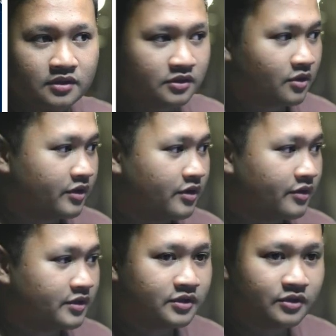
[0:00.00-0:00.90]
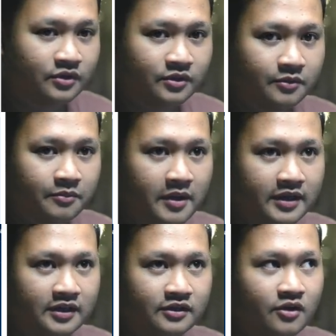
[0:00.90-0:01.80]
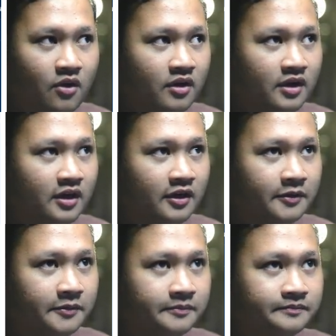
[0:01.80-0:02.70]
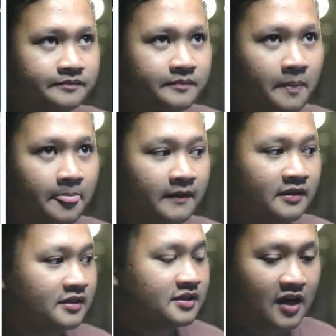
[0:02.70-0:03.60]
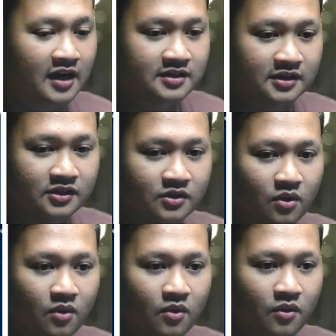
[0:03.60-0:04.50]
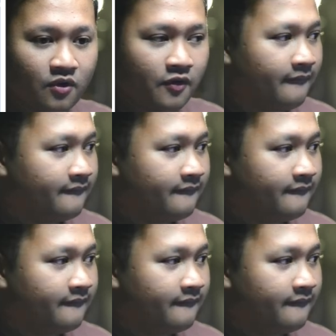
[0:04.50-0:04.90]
in order to make it not distracted or